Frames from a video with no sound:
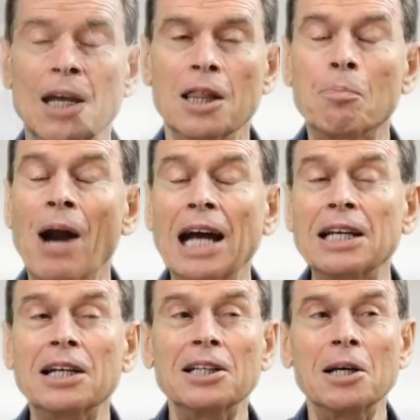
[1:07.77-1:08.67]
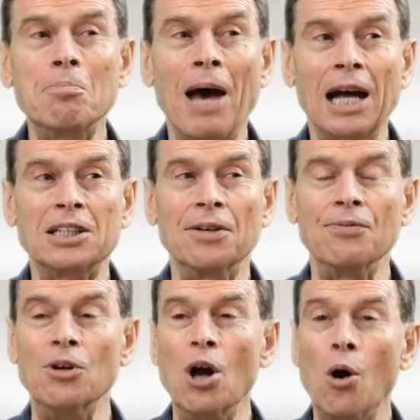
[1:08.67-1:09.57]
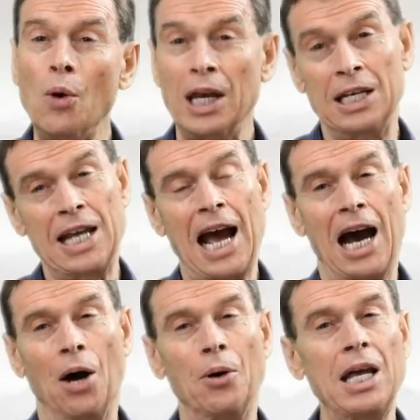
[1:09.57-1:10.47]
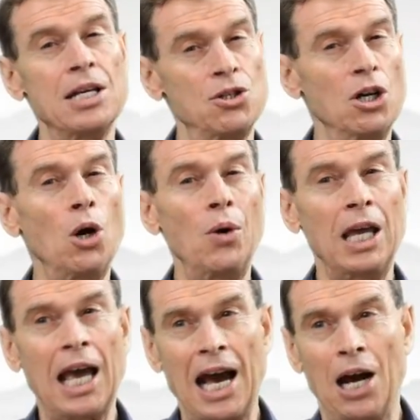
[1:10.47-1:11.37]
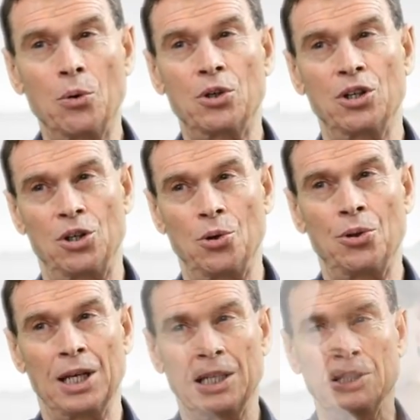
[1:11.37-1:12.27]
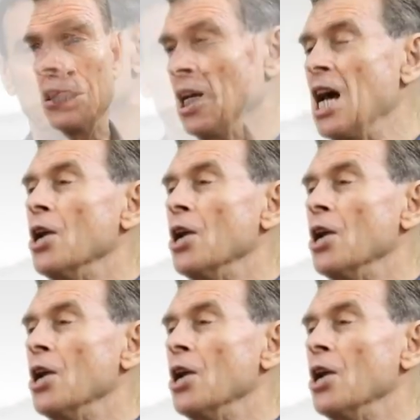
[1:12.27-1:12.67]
The practical impact of knowing Tao is knowing how to do things,